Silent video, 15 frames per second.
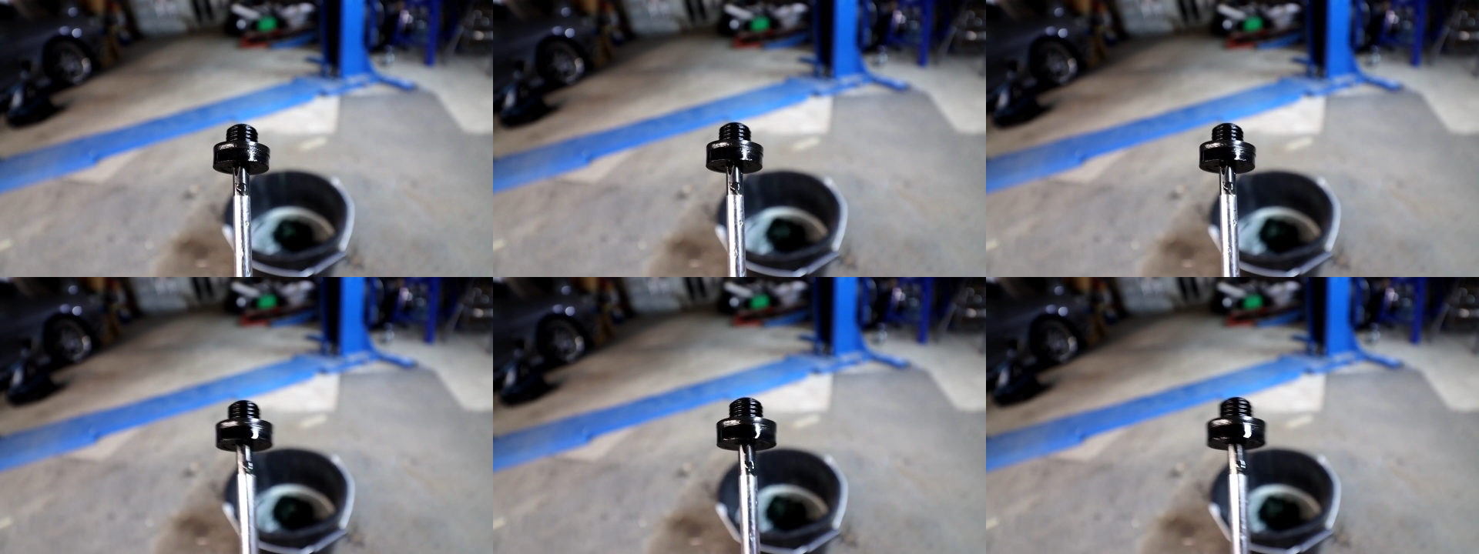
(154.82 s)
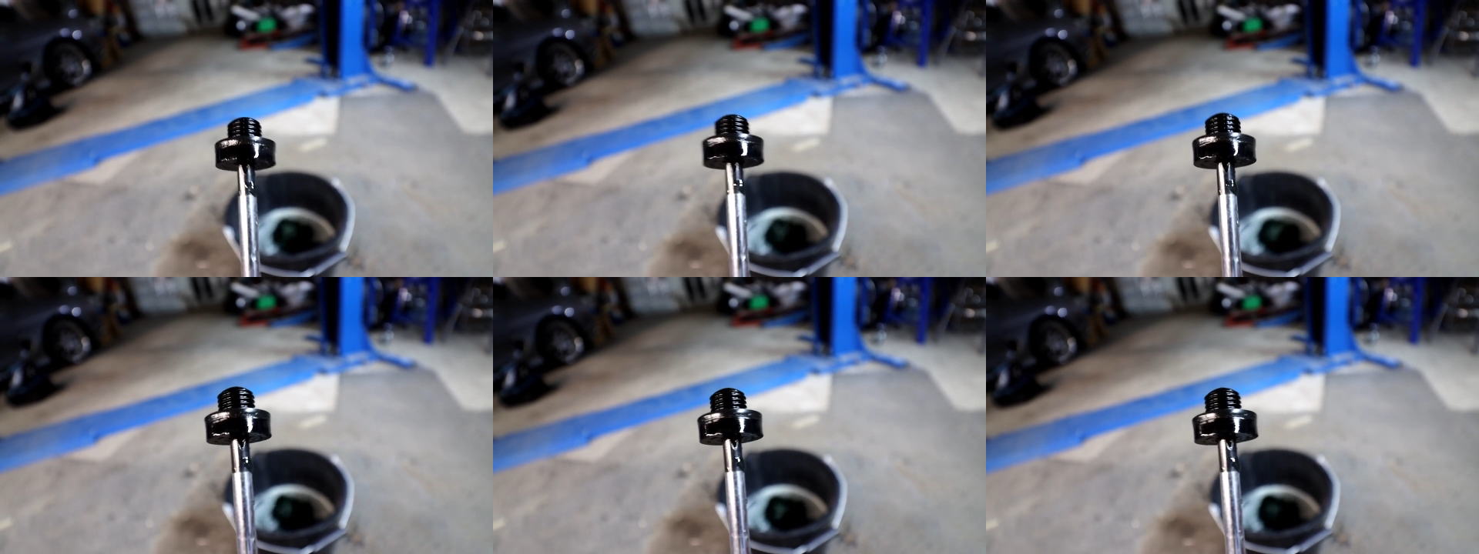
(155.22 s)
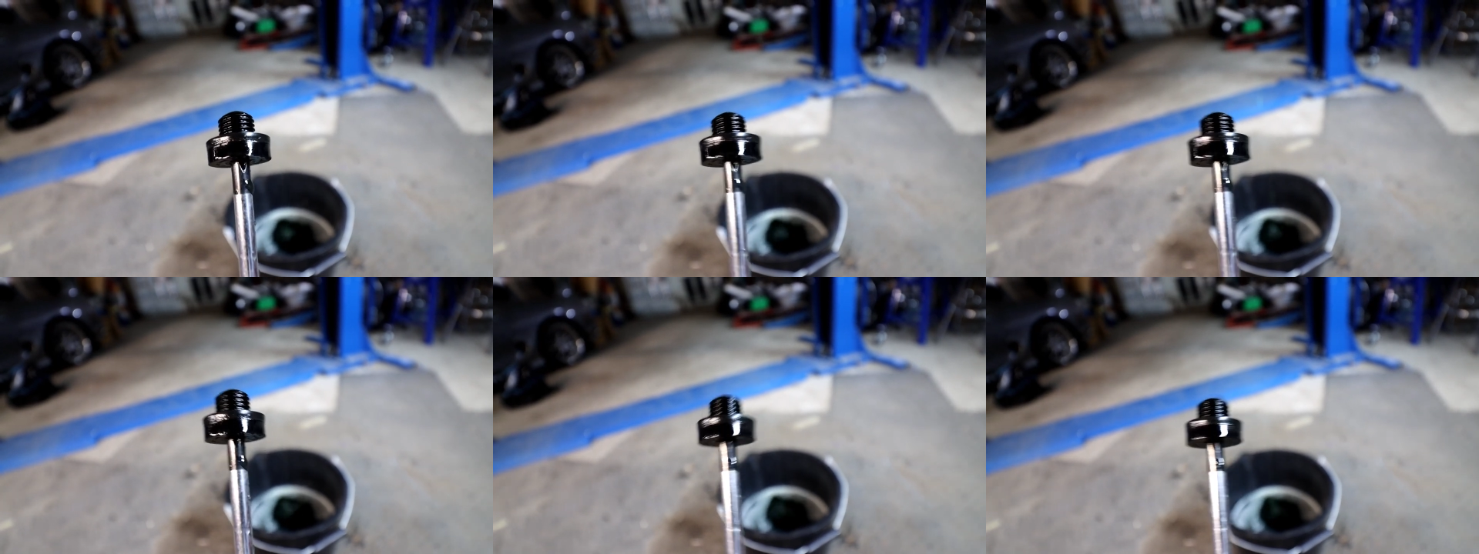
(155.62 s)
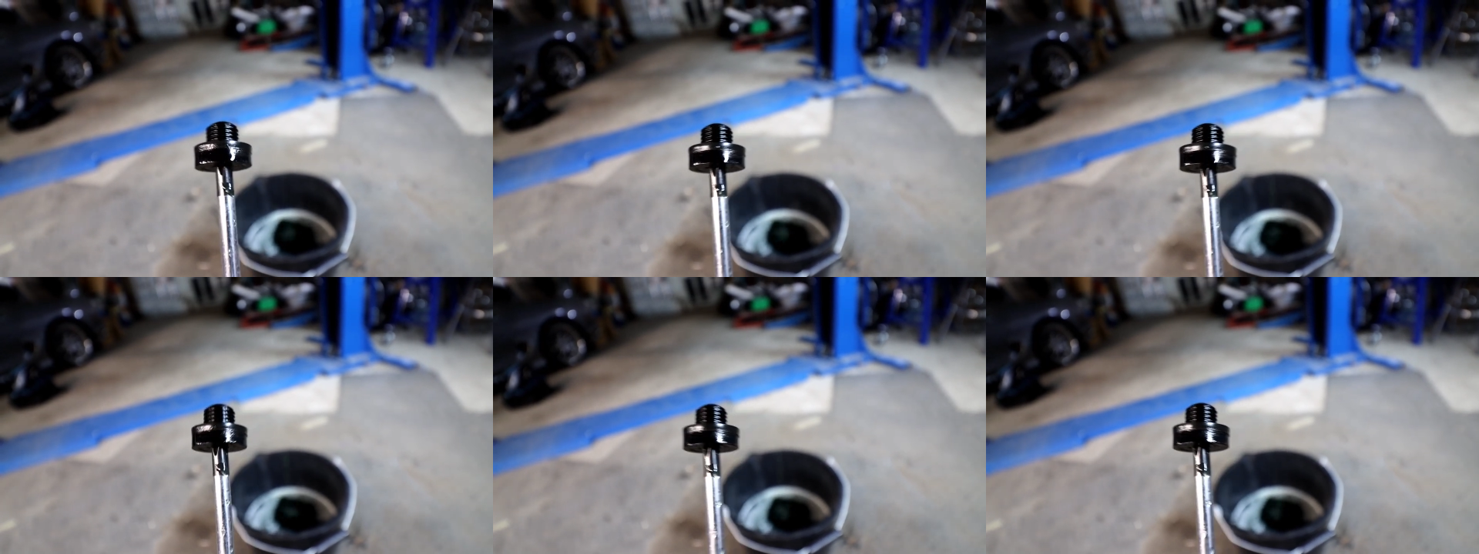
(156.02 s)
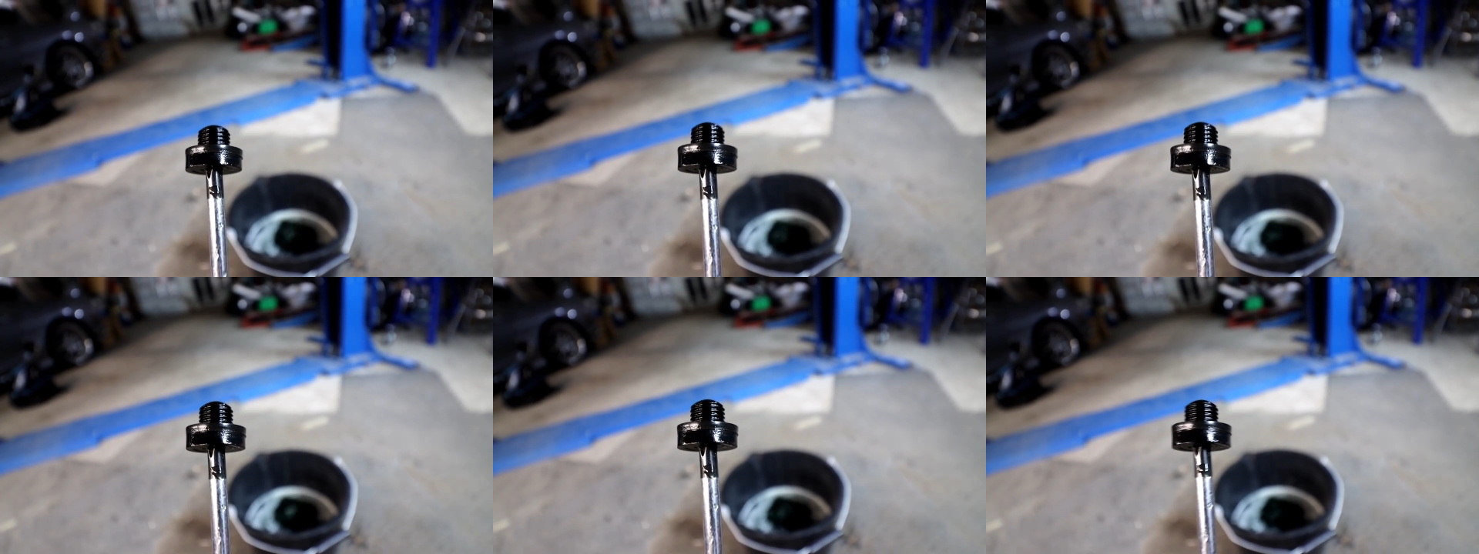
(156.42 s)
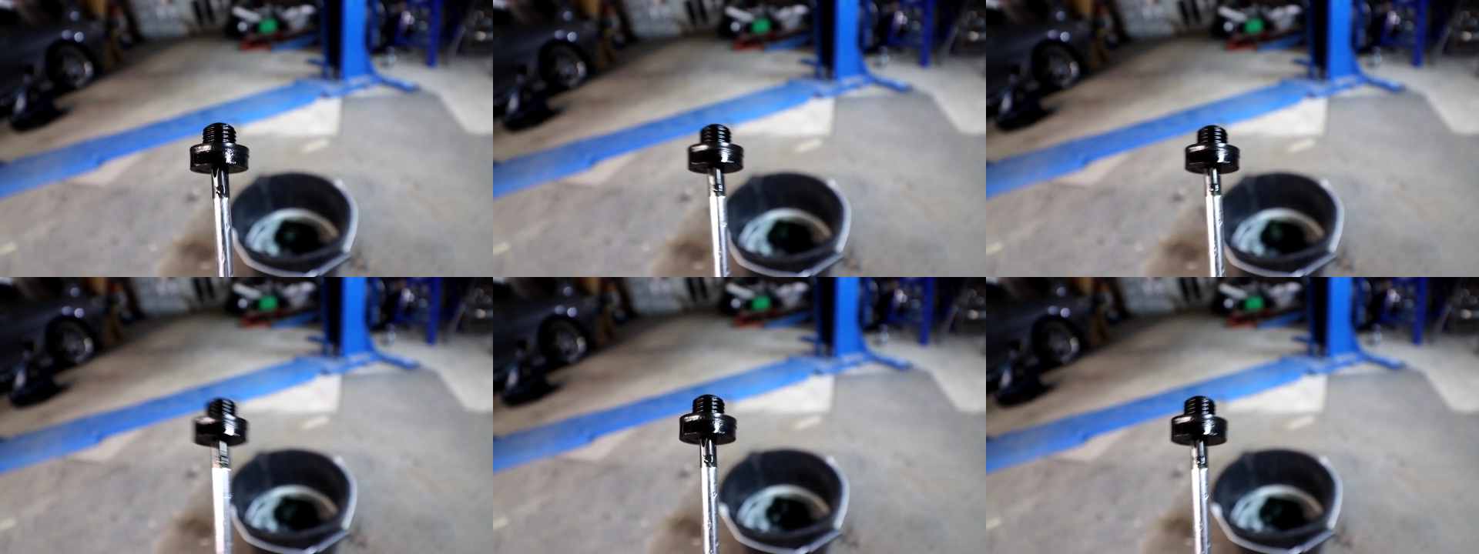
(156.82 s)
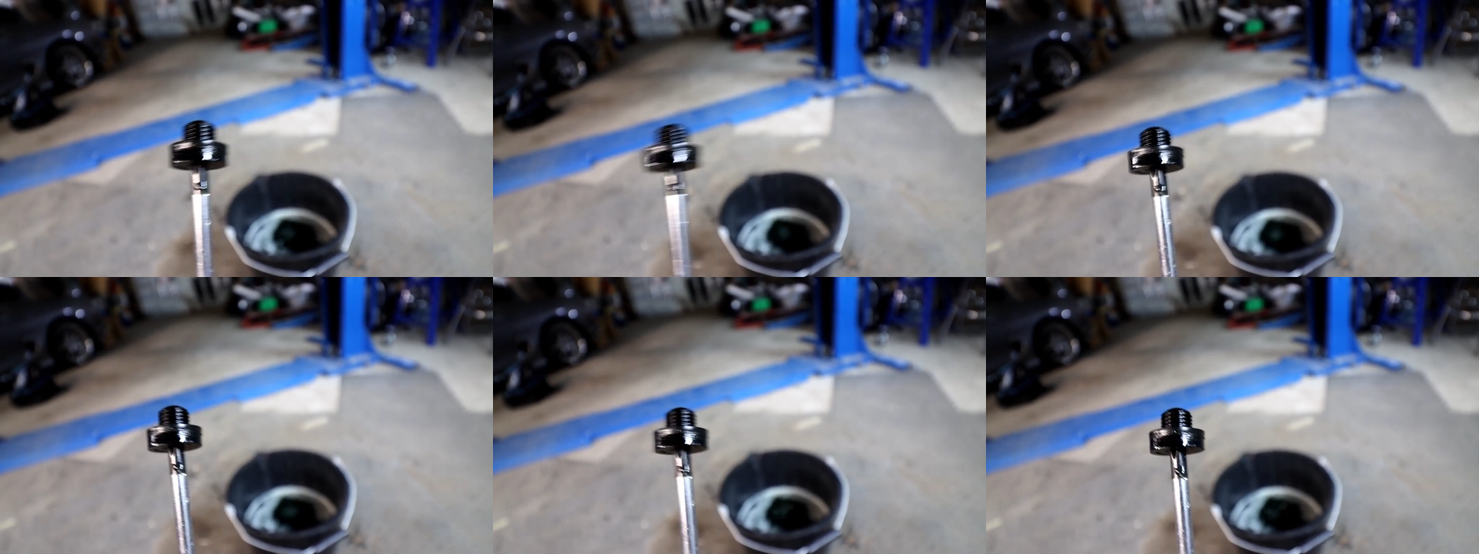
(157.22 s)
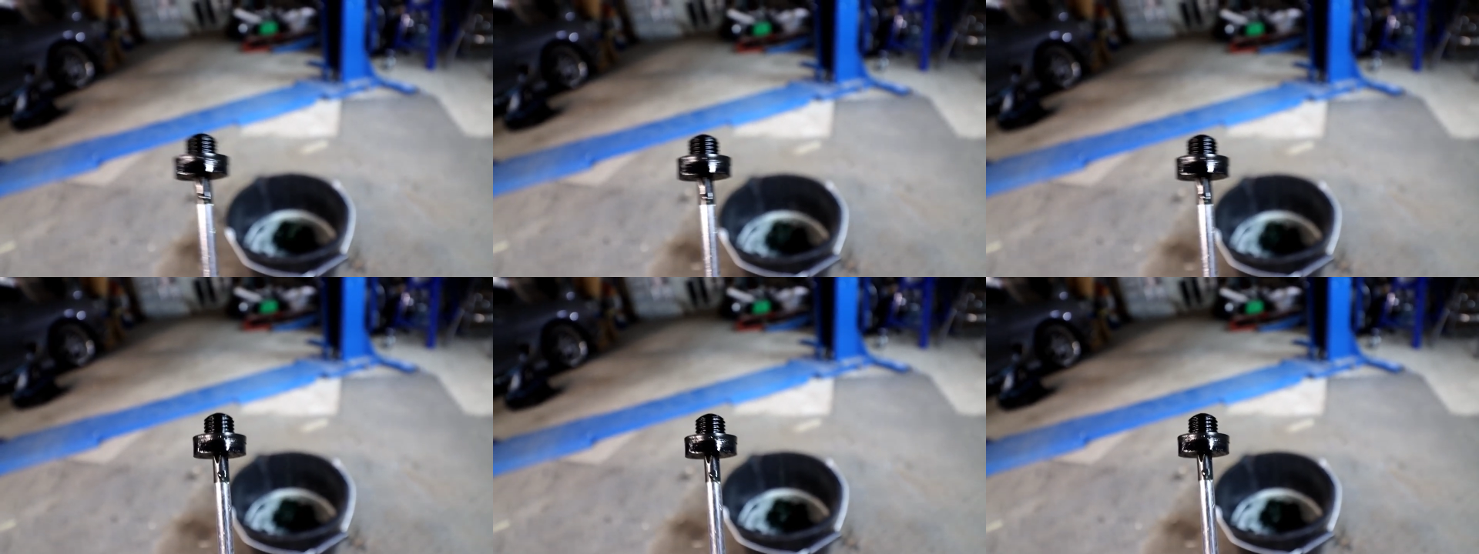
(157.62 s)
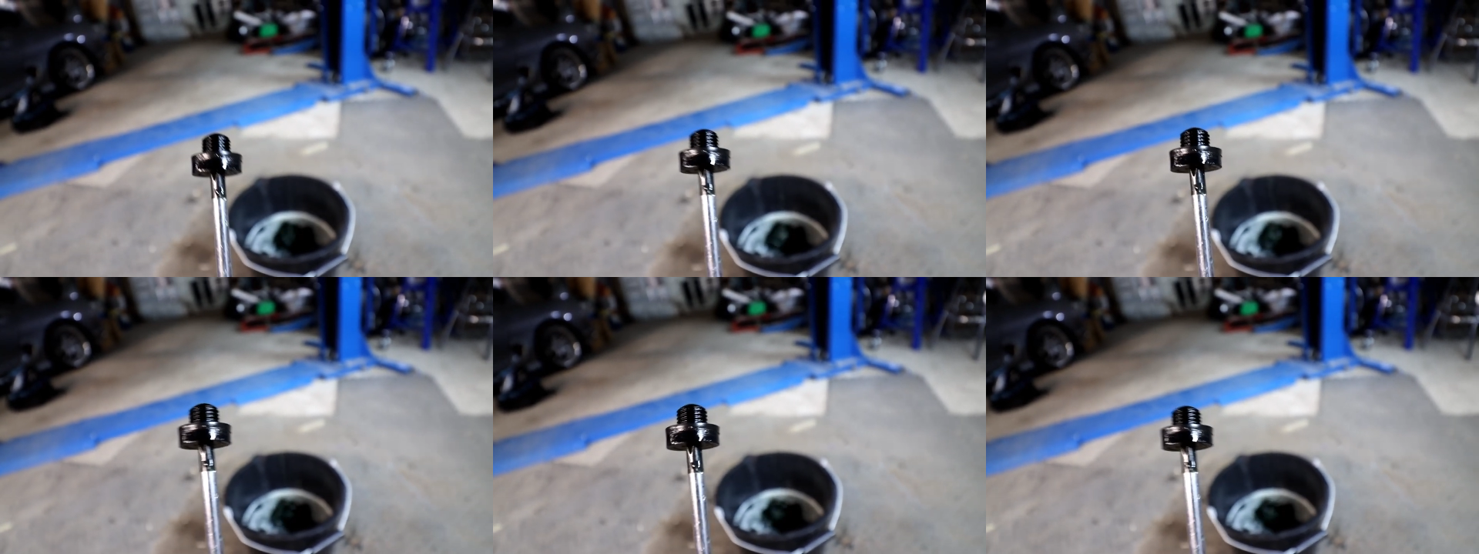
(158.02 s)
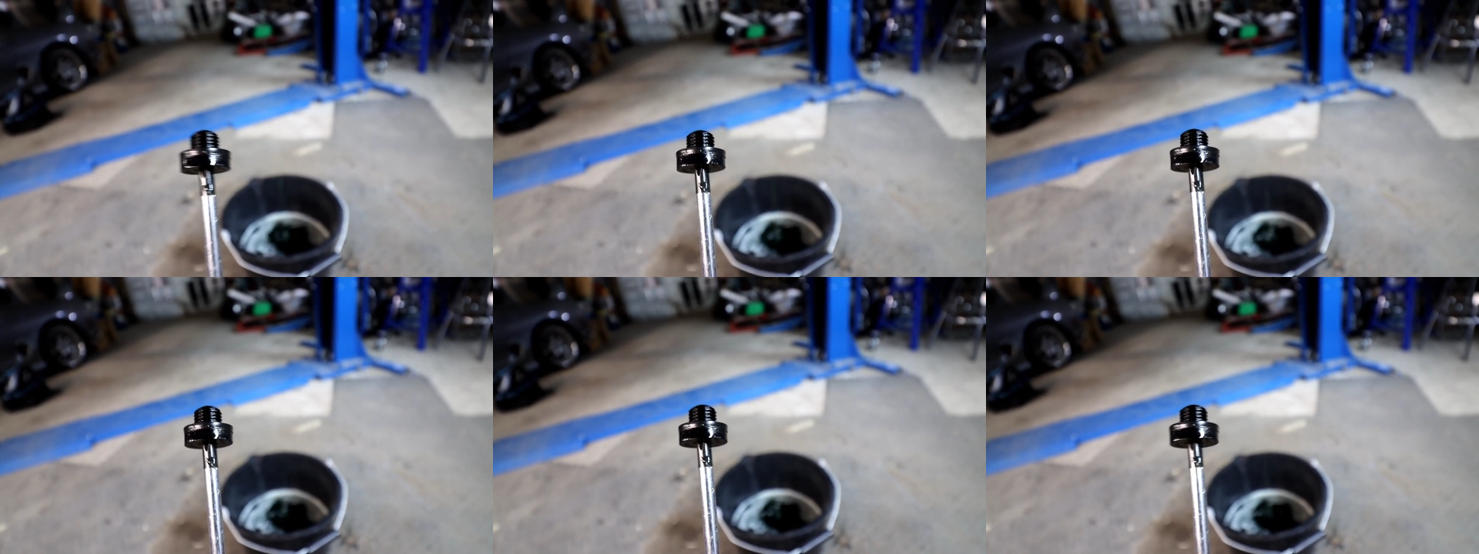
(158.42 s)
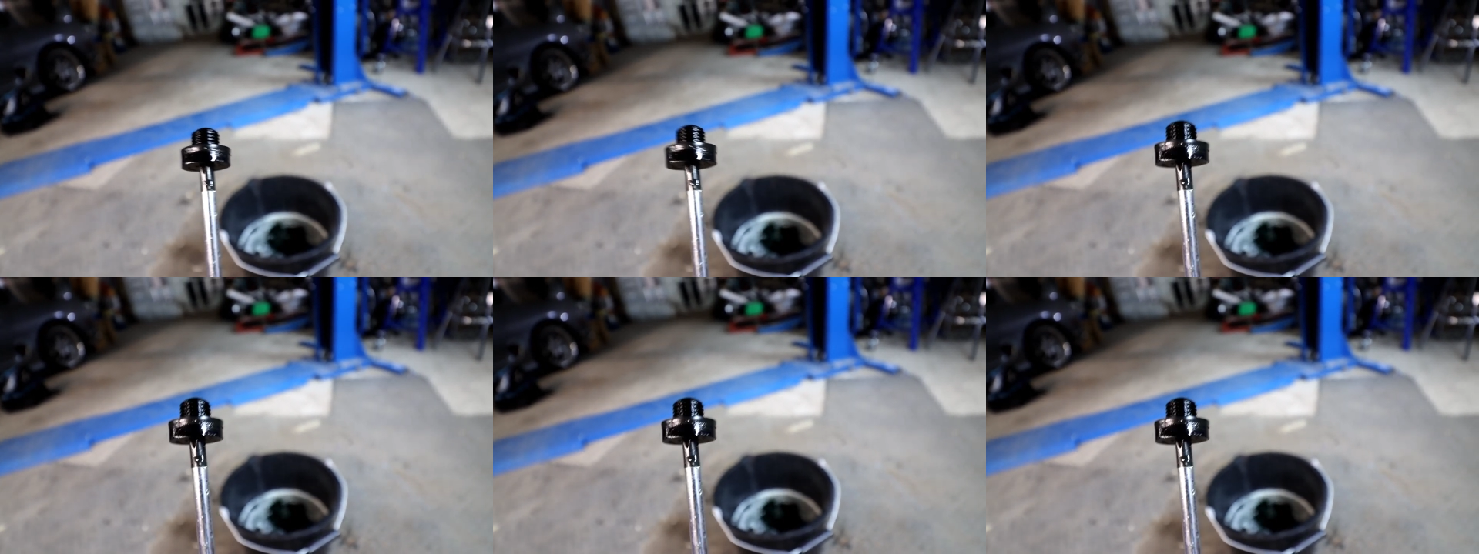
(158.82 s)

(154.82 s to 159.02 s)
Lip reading: [unreadable: no face in view]